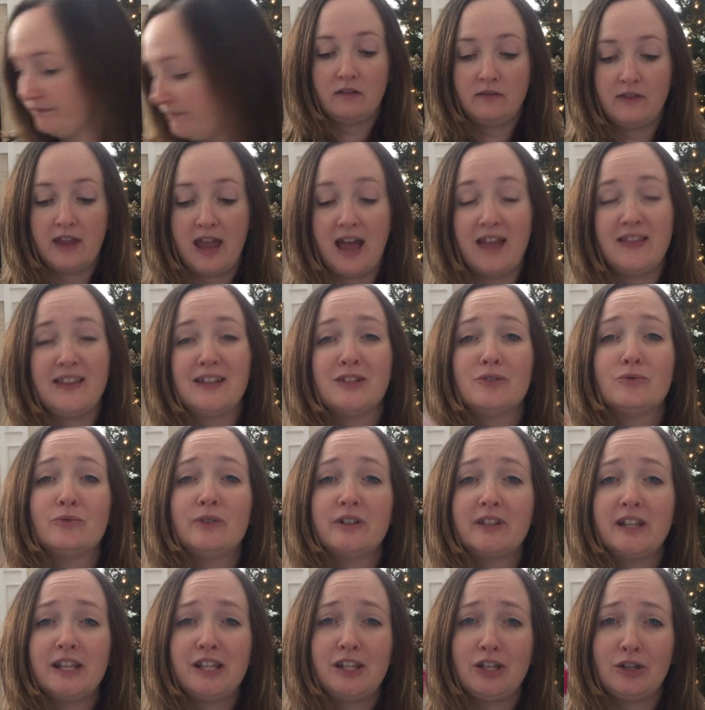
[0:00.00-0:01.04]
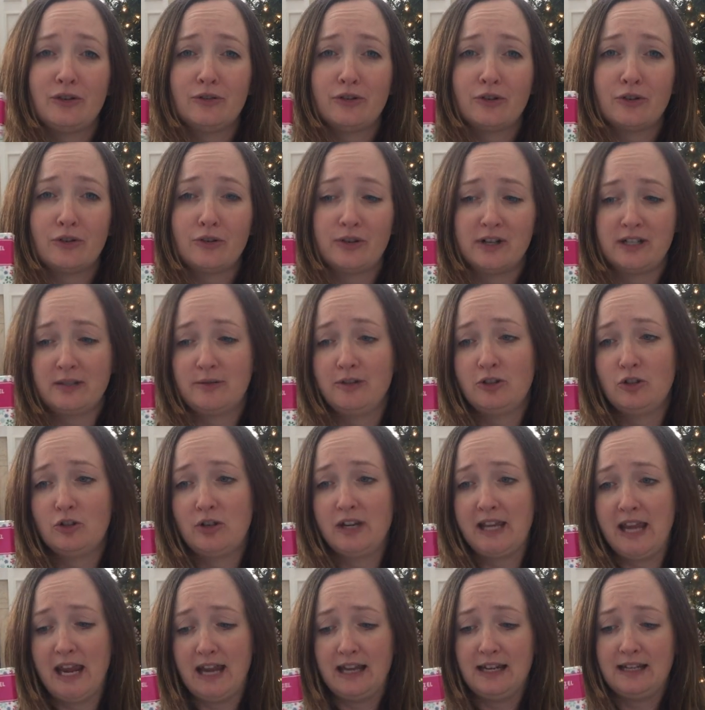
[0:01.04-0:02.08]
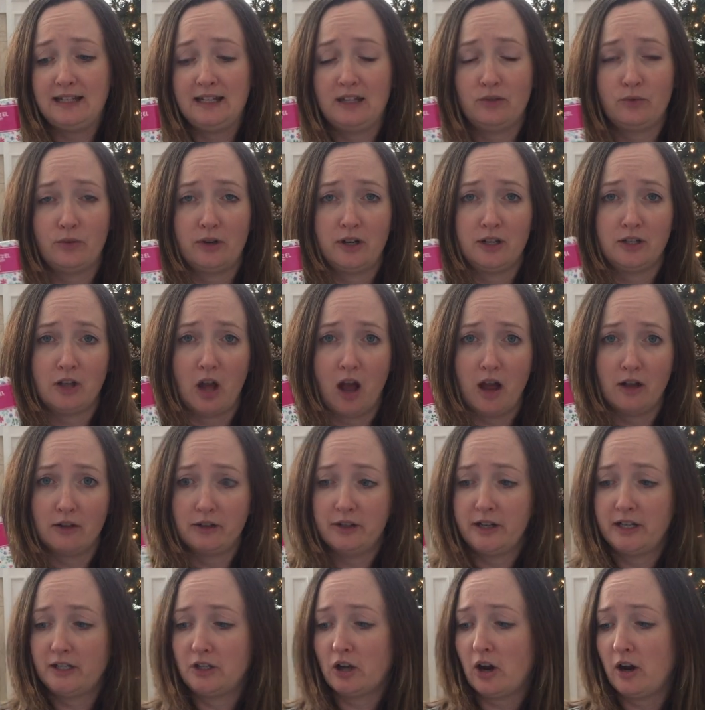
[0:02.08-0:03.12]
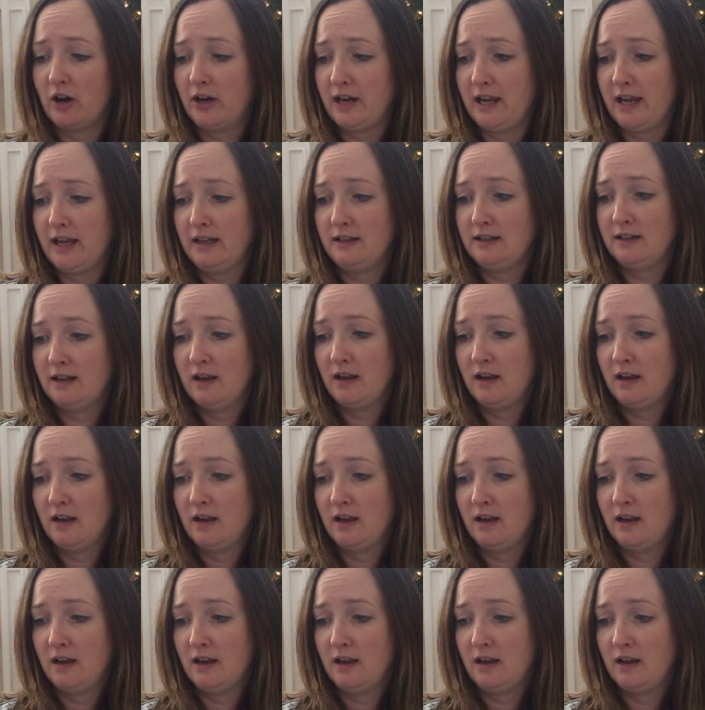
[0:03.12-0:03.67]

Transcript: They have these really cute little Christmas tree candies. These were a dollar at Target.